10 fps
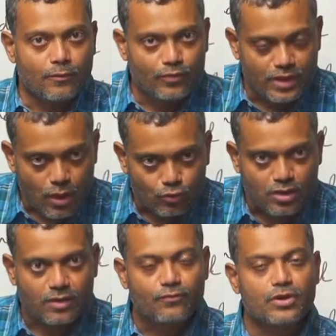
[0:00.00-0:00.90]
without
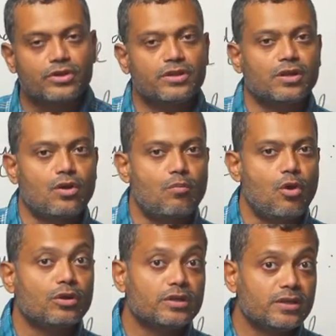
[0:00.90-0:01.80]
converting the
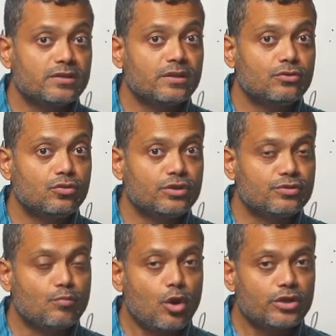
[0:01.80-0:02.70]
commodities into
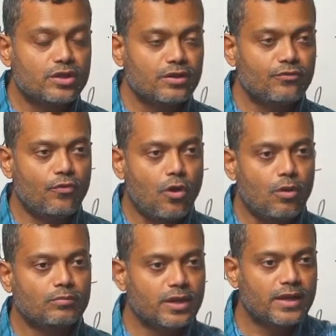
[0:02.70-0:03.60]
its monetary
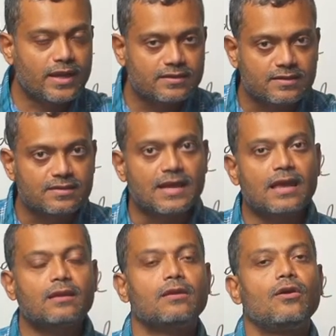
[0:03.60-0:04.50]
form, the next
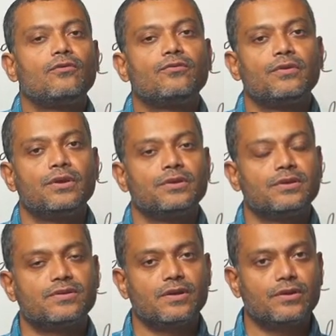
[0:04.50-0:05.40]
cycle of the
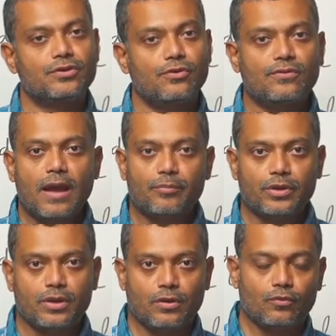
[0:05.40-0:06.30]
circuit of
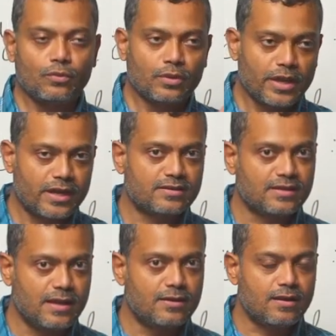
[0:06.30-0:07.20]
capital gets
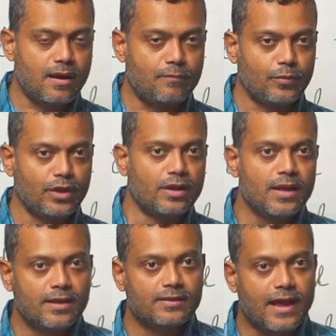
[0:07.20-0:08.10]
interrupted.
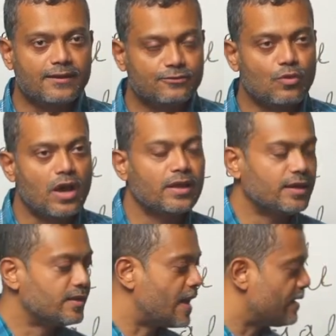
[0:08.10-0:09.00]
That is why
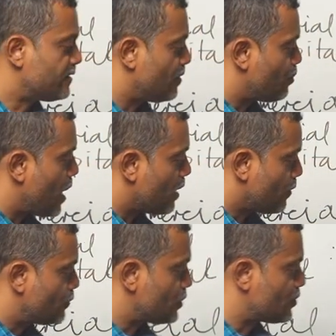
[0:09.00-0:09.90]
it gets a part
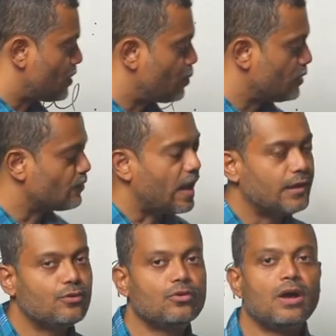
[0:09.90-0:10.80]
of the surplus
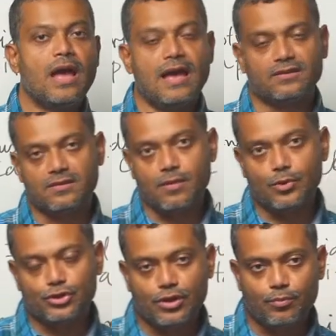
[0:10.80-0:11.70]
value as
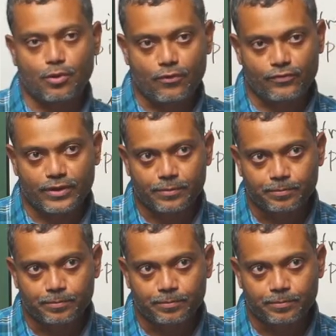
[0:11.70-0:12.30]
commercial profit.